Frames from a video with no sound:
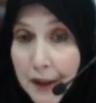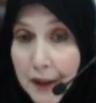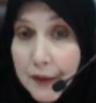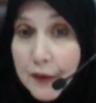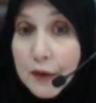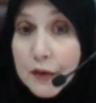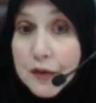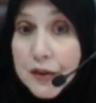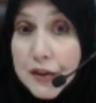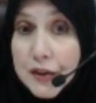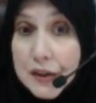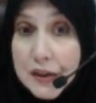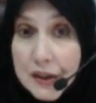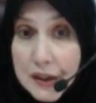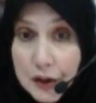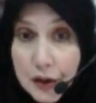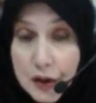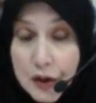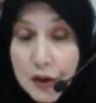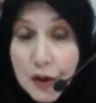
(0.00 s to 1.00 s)

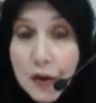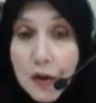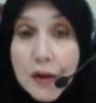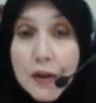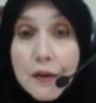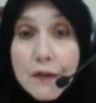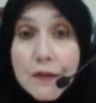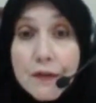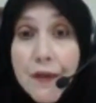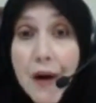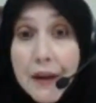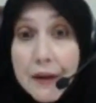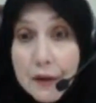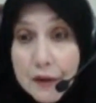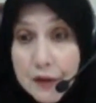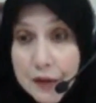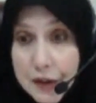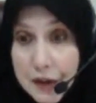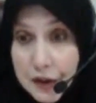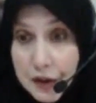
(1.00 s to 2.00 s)
mother's sister or your
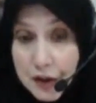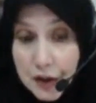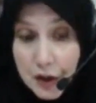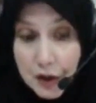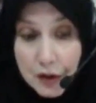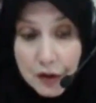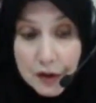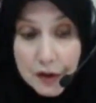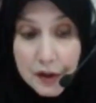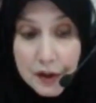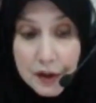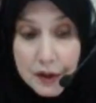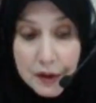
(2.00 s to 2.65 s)
father's sister.